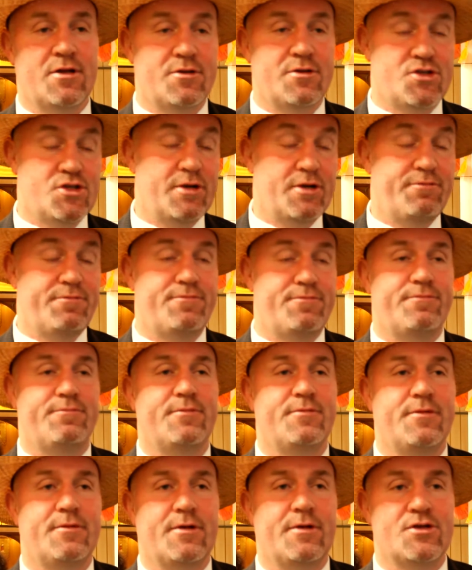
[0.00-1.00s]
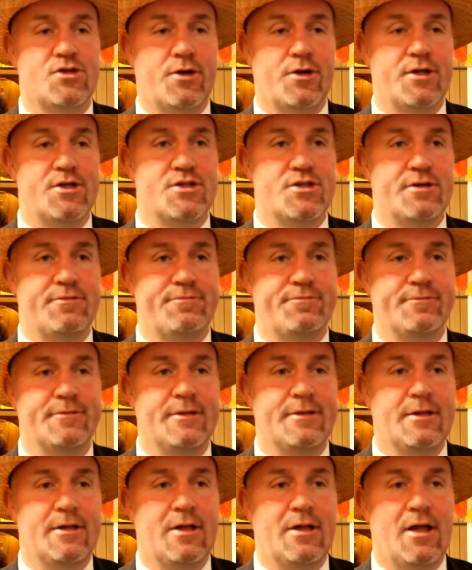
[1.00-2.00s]
a chef, a Chinese chef,
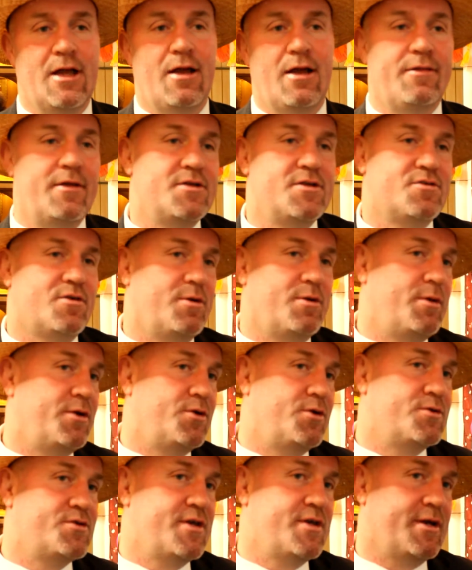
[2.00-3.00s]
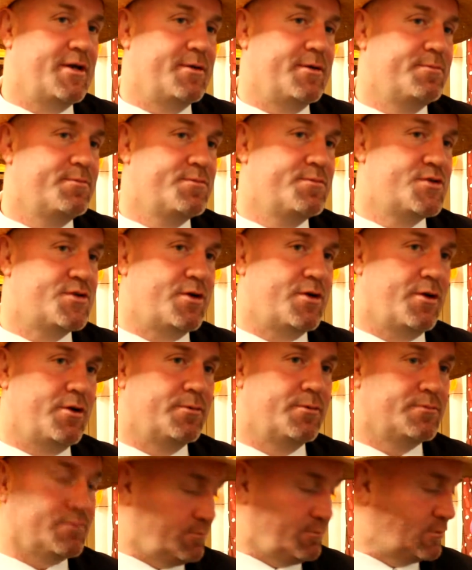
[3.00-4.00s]
and these are our menus here. So
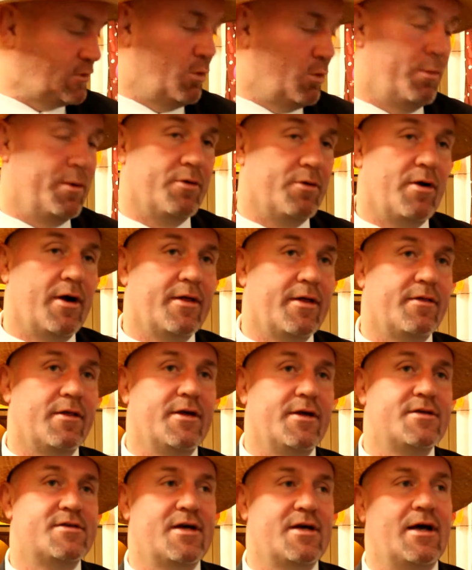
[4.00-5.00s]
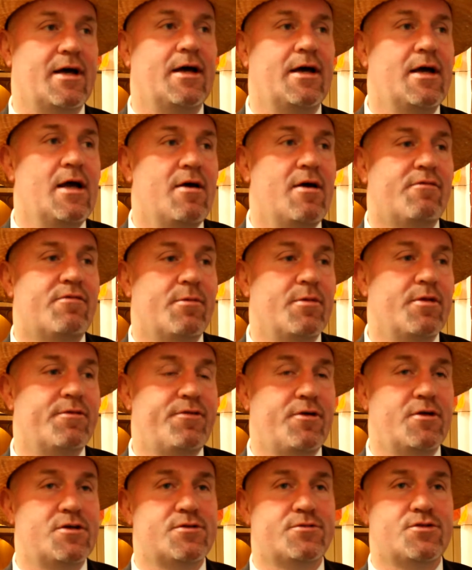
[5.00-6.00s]
we'll be running these uh, from the
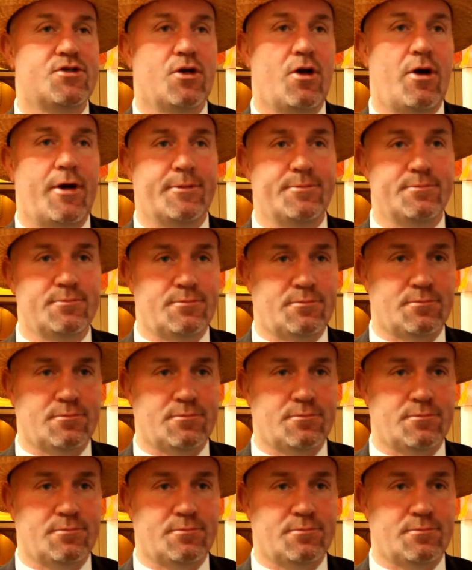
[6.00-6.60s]
1st of July.